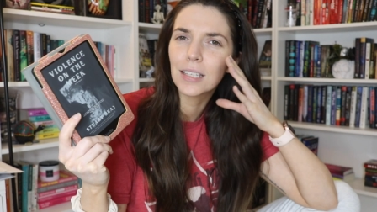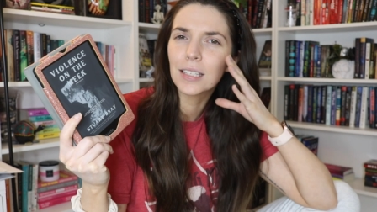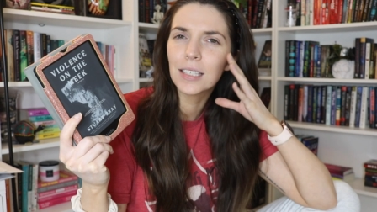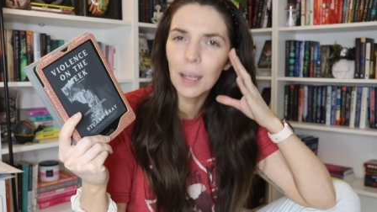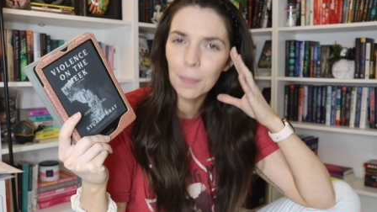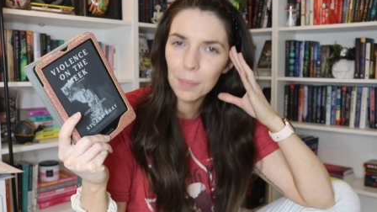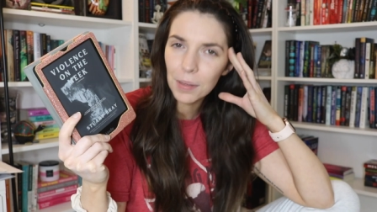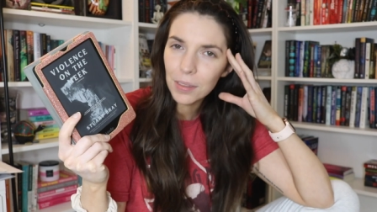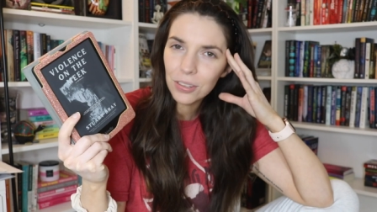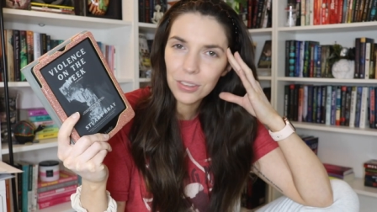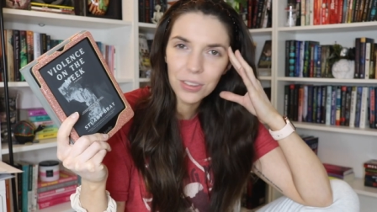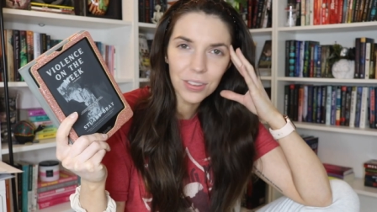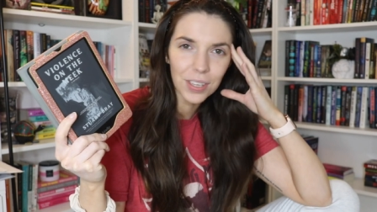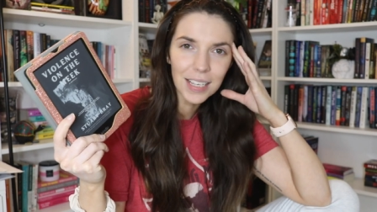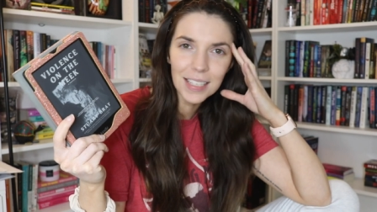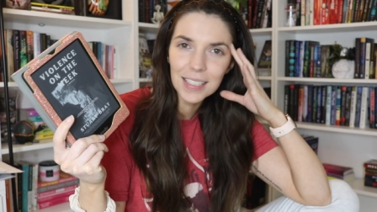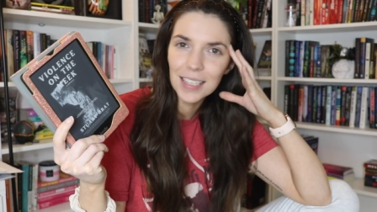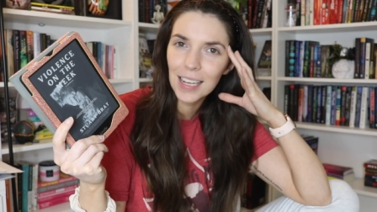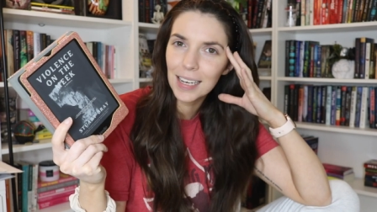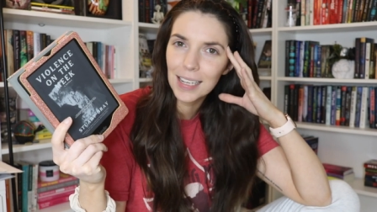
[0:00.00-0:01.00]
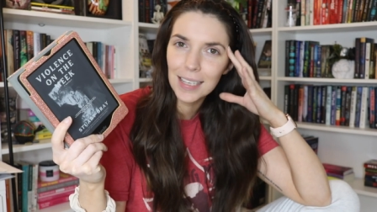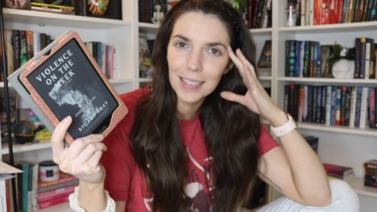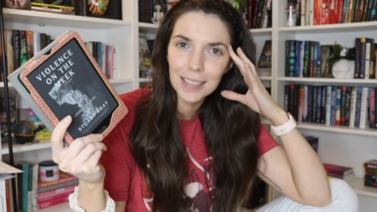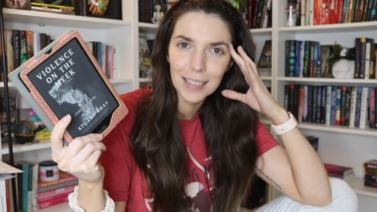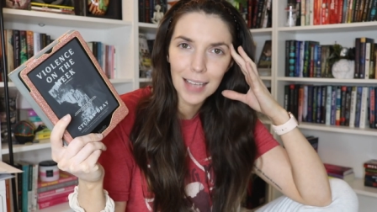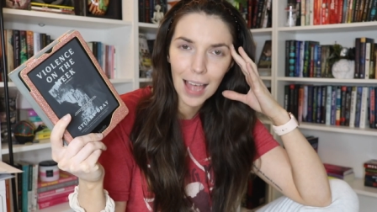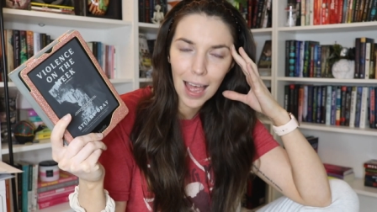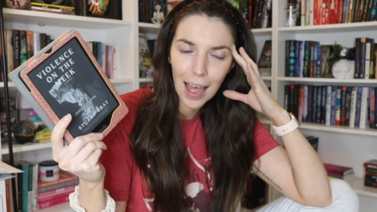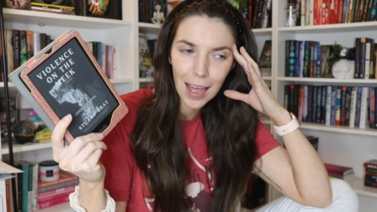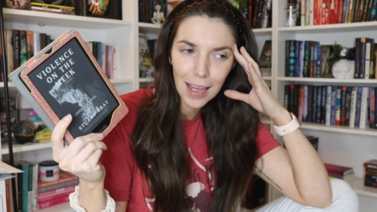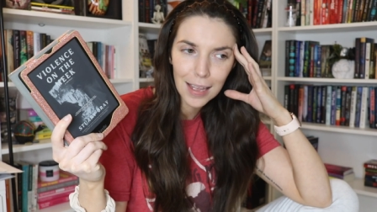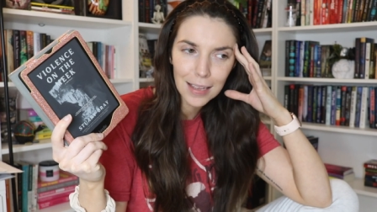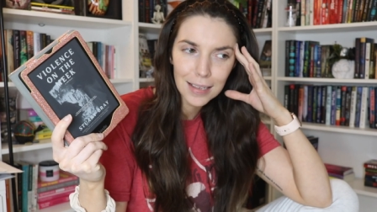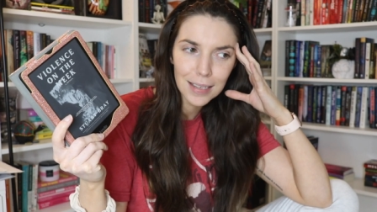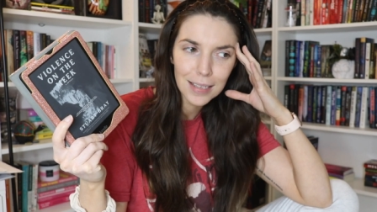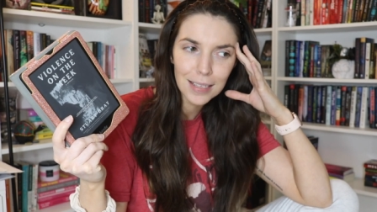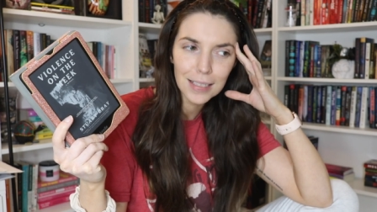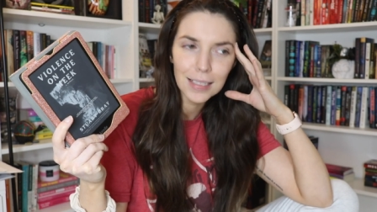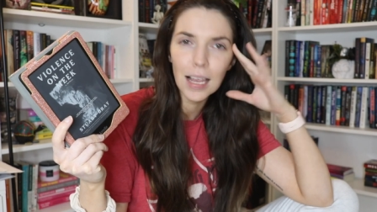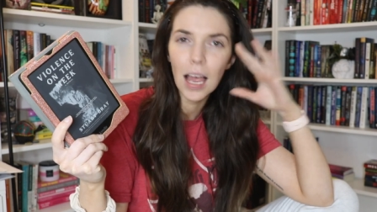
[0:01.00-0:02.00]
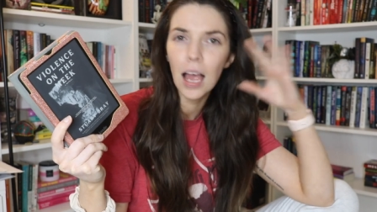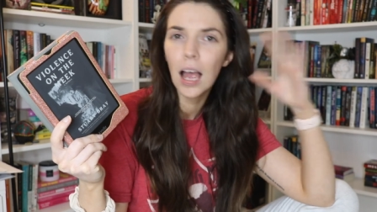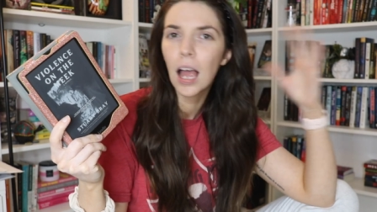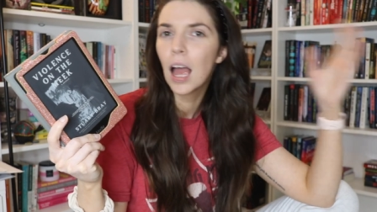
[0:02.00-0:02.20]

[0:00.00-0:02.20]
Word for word: some of the things that he says,